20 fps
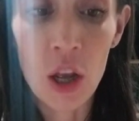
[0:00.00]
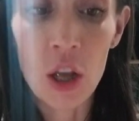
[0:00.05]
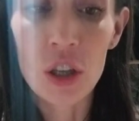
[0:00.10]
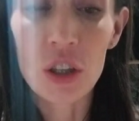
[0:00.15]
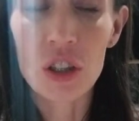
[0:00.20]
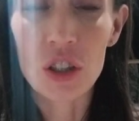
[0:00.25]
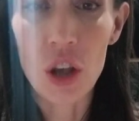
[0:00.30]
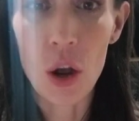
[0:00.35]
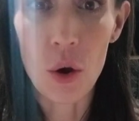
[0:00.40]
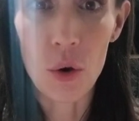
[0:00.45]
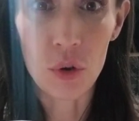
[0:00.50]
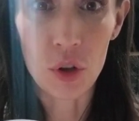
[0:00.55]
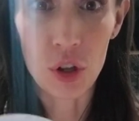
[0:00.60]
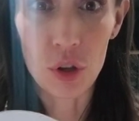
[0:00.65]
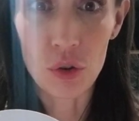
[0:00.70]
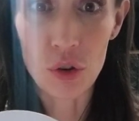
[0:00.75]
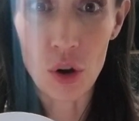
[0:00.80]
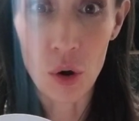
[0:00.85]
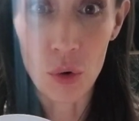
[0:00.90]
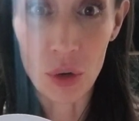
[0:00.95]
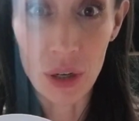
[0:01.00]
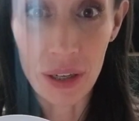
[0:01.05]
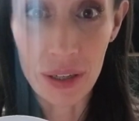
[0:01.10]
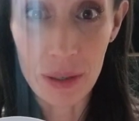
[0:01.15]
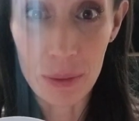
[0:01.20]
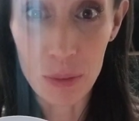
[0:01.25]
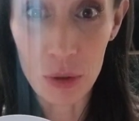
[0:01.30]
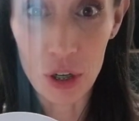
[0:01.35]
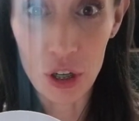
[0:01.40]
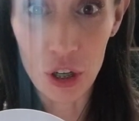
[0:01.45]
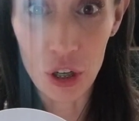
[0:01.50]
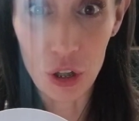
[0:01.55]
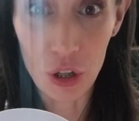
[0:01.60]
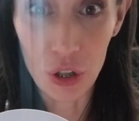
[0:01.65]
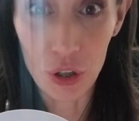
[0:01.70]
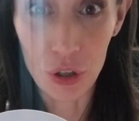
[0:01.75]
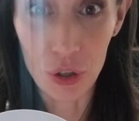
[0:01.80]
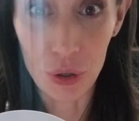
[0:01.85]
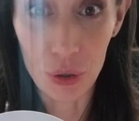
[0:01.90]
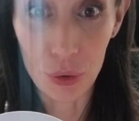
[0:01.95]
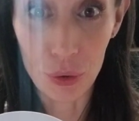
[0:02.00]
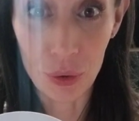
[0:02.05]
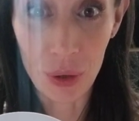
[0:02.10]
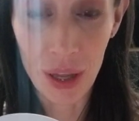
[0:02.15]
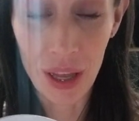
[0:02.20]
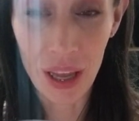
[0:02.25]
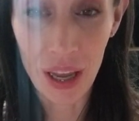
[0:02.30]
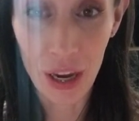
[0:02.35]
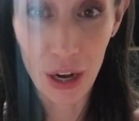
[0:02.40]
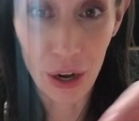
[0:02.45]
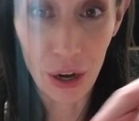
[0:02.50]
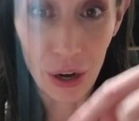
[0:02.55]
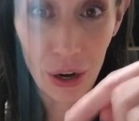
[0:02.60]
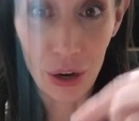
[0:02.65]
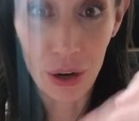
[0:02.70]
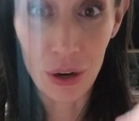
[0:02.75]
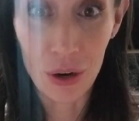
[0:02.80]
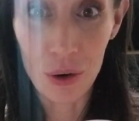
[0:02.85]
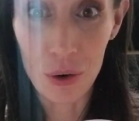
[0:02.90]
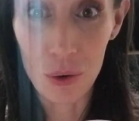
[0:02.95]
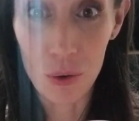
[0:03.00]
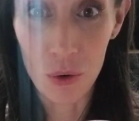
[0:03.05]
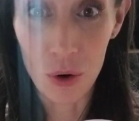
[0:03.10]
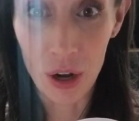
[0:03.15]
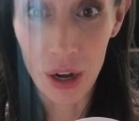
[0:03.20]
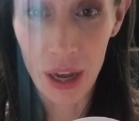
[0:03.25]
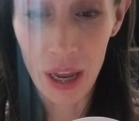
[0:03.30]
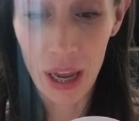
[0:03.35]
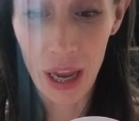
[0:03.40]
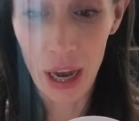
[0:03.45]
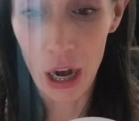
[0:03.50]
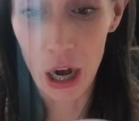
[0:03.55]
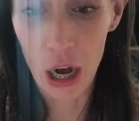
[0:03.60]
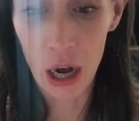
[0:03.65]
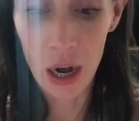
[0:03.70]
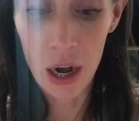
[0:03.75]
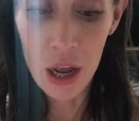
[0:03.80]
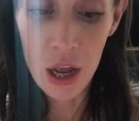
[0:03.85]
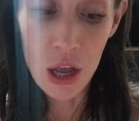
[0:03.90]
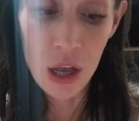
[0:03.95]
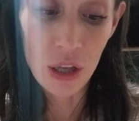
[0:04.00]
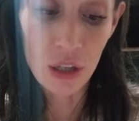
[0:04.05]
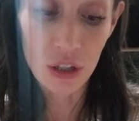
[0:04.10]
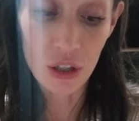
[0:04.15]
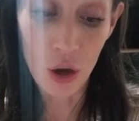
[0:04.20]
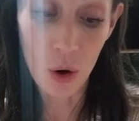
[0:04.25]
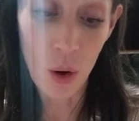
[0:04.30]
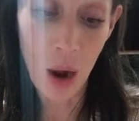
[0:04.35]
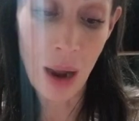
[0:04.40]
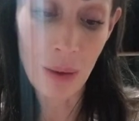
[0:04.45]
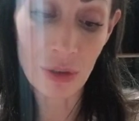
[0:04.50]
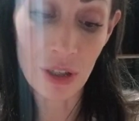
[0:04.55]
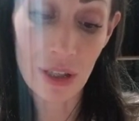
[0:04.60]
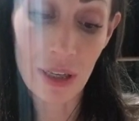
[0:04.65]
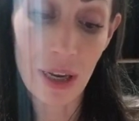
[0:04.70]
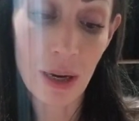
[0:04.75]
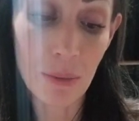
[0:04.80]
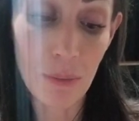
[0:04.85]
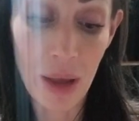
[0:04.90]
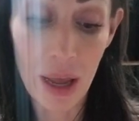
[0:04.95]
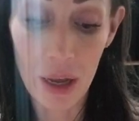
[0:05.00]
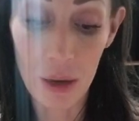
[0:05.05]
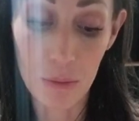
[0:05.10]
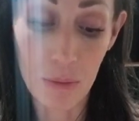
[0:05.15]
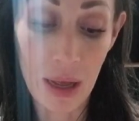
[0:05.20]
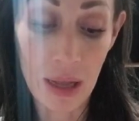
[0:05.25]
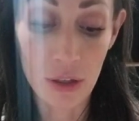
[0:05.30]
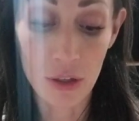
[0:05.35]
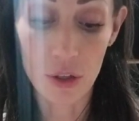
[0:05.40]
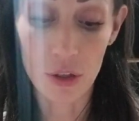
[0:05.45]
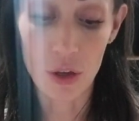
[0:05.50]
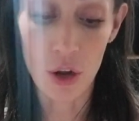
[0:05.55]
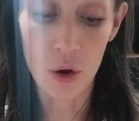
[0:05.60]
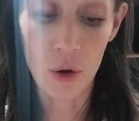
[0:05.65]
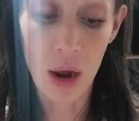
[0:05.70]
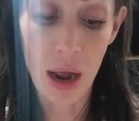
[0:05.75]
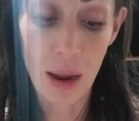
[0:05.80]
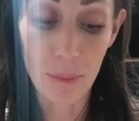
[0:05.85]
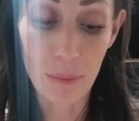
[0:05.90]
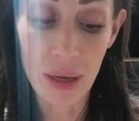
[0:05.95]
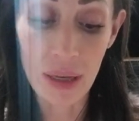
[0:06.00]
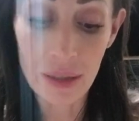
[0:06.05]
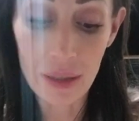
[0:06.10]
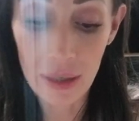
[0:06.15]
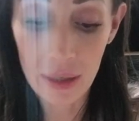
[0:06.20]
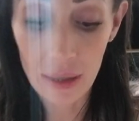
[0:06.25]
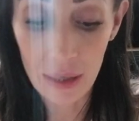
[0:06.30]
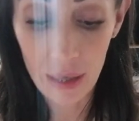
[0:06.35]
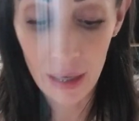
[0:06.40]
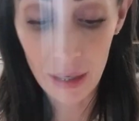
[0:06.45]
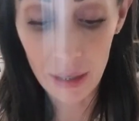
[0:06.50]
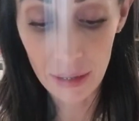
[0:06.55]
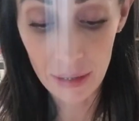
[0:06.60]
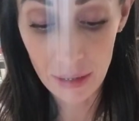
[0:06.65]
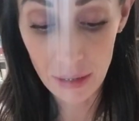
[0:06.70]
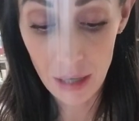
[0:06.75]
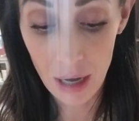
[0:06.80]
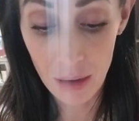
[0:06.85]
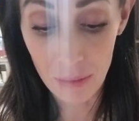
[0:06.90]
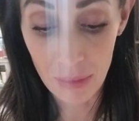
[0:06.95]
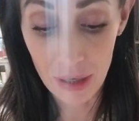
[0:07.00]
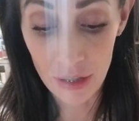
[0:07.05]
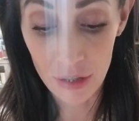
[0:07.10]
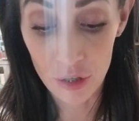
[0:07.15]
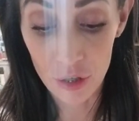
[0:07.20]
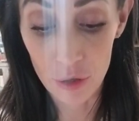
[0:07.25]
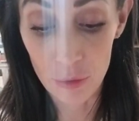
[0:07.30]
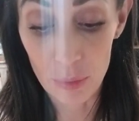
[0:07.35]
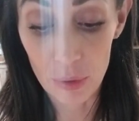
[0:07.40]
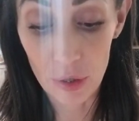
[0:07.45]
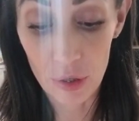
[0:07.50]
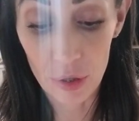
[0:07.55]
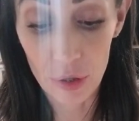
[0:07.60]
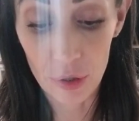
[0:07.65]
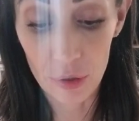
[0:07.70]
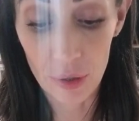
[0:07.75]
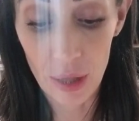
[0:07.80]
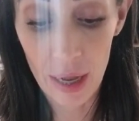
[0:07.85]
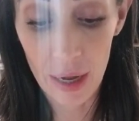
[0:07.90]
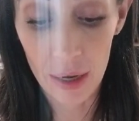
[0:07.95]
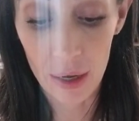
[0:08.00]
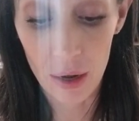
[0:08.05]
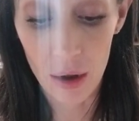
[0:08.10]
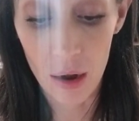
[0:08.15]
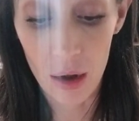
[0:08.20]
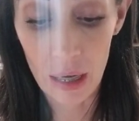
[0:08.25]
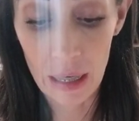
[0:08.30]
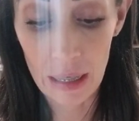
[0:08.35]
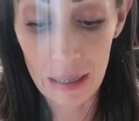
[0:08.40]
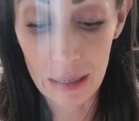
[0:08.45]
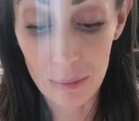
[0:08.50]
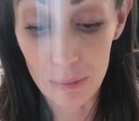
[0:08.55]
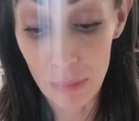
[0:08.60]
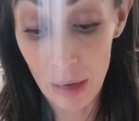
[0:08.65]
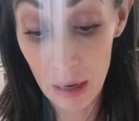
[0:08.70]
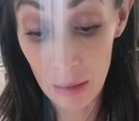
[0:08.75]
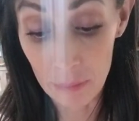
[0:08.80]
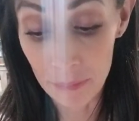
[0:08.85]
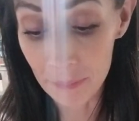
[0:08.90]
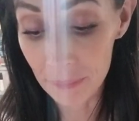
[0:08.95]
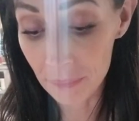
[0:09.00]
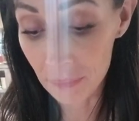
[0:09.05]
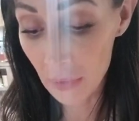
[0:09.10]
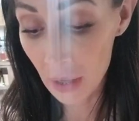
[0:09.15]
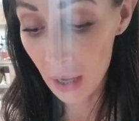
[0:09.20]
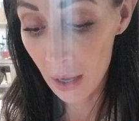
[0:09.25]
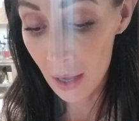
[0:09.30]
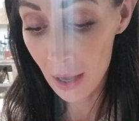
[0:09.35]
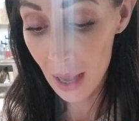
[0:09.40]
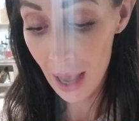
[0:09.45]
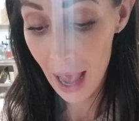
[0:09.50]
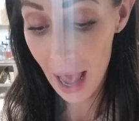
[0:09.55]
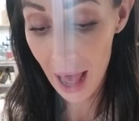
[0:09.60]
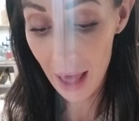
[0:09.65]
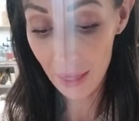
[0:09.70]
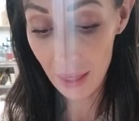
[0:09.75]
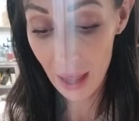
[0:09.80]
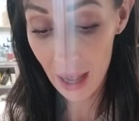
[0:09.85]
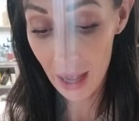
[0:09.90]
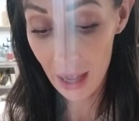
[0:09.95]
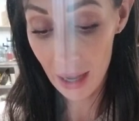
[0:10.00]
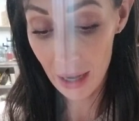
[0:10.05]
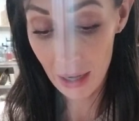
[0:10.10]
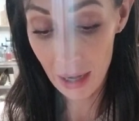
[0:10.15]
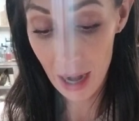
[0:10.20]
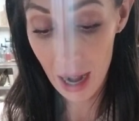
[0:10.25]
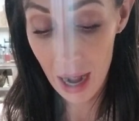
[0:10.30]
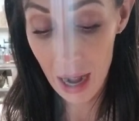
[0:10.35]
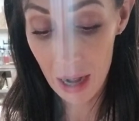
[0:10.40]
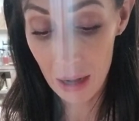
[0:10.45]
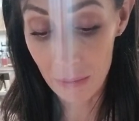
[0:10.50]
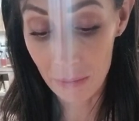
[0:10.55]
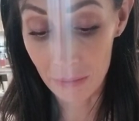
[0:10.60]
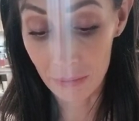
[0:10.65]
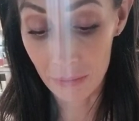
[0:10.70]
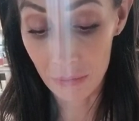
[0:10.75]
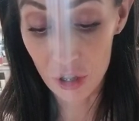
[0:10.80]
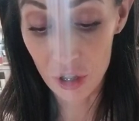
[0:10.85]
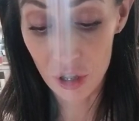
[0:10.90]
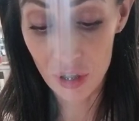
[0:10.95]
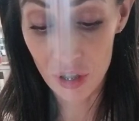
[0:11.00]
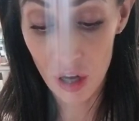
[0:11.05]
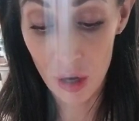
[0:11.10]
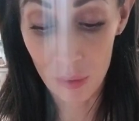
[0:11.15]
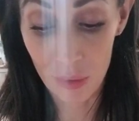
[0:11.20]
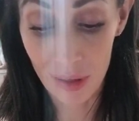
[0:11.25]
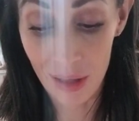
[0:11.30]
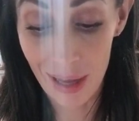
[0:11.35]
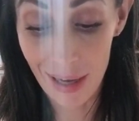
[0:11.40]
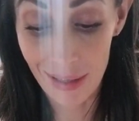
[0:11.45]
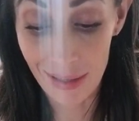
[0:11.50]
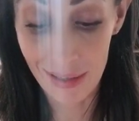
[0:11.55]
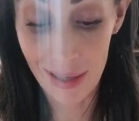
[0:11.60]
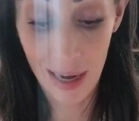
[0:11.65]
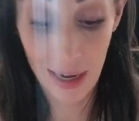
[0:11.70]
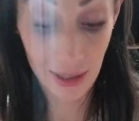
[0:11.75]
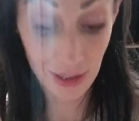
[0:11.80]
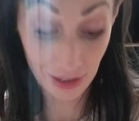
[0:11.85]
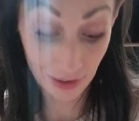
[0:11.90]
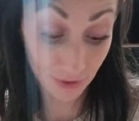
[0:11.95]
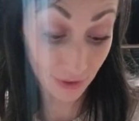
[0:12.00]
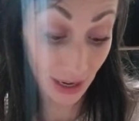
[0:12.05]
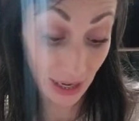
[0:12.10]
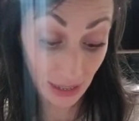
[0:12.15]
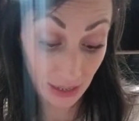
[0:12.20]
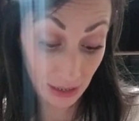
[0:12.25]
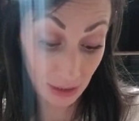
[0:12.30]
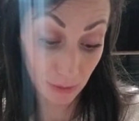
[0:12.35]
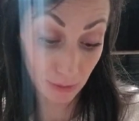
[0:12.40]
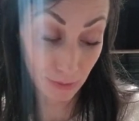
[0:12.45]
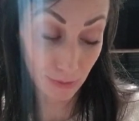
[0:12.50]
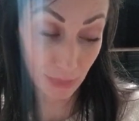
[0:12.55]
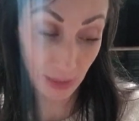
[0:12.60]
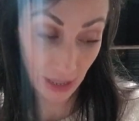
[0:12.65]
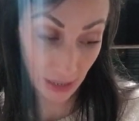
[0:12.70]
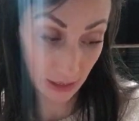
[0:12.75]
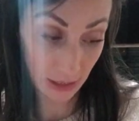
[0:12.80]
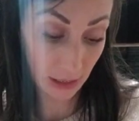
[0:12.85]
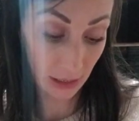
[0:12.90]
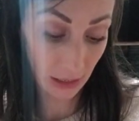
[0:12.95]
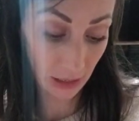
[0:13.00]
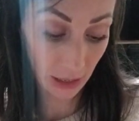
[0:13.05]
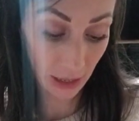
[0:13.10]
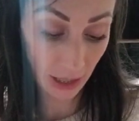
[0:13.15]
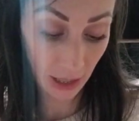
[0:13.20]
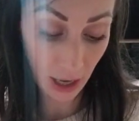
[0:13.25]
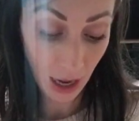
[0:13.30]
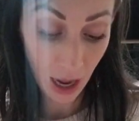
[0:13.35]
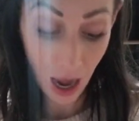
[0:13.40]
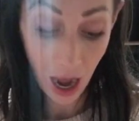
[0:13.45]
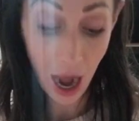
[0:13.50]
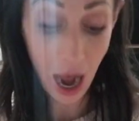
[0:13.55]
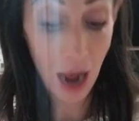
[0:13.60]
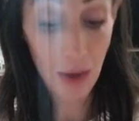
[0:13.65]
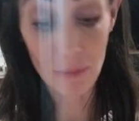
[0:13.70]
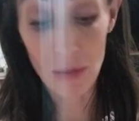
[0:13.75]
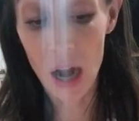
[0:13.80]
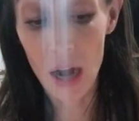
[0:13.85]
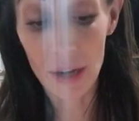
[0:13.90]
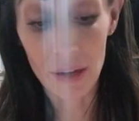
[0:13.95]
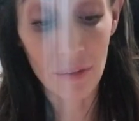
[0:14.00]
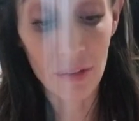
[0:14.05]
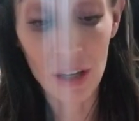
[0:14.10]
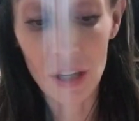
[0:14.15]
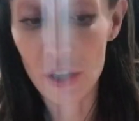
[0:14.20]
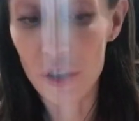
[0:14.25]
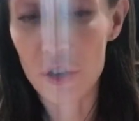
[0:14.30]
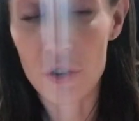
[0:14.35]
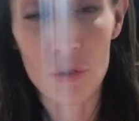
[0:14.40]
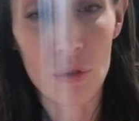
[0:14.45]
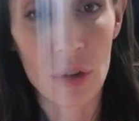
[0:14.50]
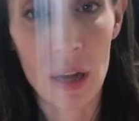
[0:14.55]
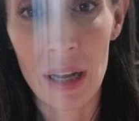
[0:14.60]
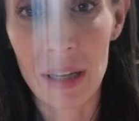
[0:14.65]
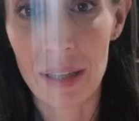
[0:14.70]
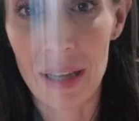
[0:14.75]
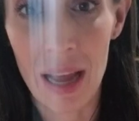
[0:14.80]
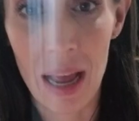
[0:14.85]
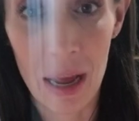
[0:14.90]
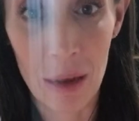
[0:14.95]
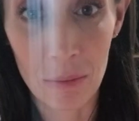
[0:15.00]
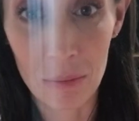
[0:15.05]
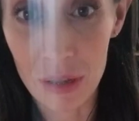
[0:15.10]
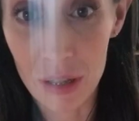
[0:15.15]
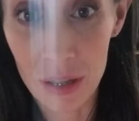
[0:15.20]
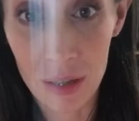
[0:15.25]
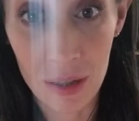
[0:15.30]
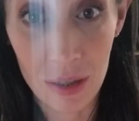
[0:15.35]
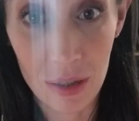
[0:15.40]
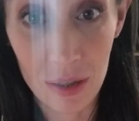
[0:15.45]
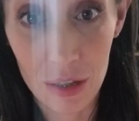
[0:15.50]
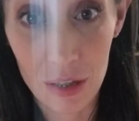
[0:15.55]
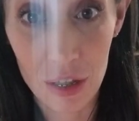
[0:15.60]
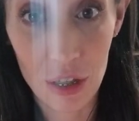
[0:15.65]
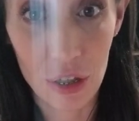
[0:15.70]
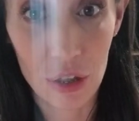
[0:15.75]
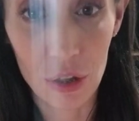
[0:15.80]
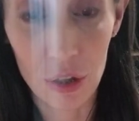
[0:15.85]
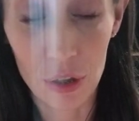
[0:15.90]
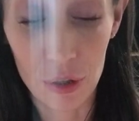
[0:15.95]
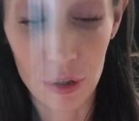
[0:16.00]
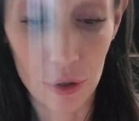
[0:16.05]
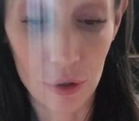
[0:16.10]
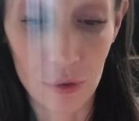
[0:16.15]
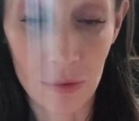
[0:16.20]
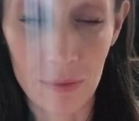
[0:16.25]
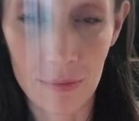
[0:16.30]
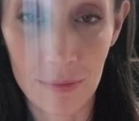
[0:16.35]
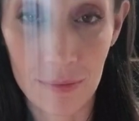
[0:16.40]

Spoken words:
So you don't need to put glue here or here. So I'm just gonna make a mental note. I'm basically gonna stop my super glue like on his bum, and then just start with like Santa's face, basically. I'm not even gonna attempt to glue